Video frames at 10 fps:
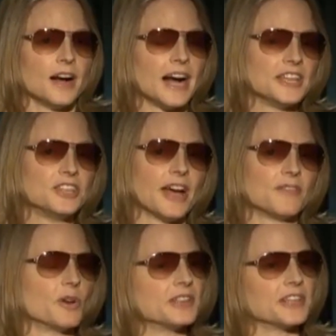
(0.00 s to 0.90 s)
I have
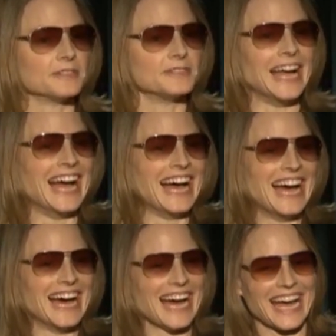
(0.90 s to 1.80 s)
no idea.
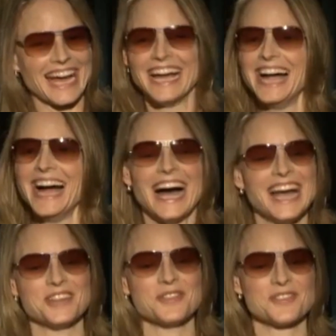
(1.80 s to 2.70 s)

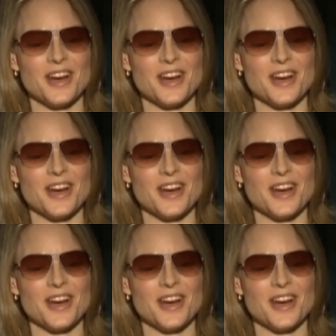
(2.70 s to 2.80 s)
I don't